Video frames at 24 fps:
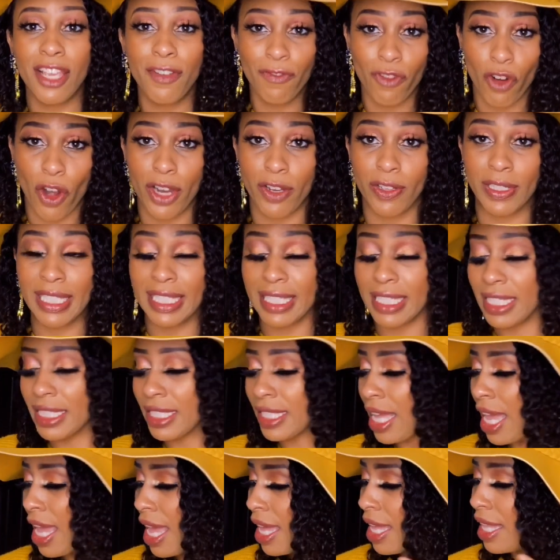fragrances
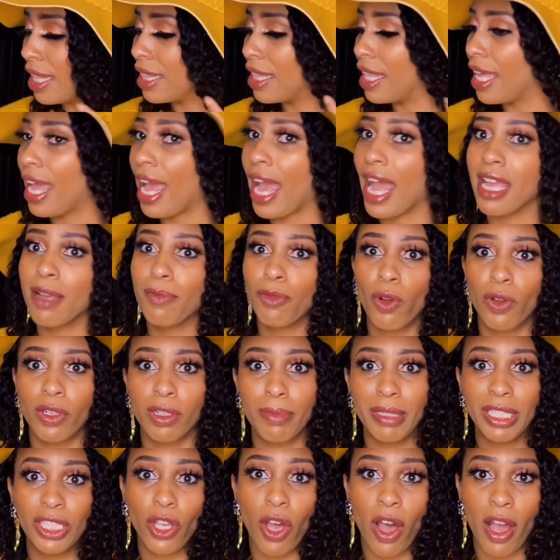that I am going to
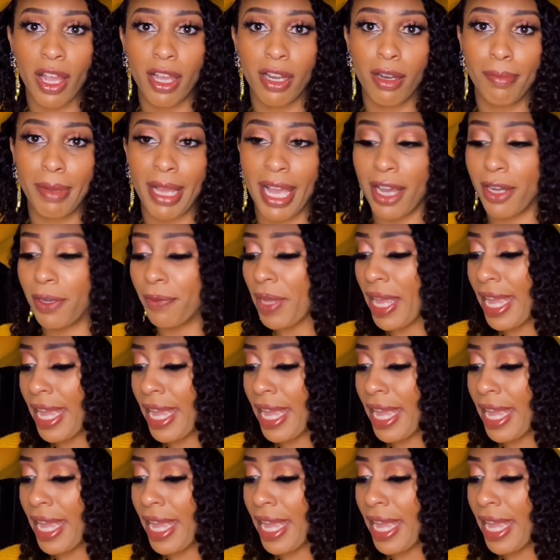be talking about.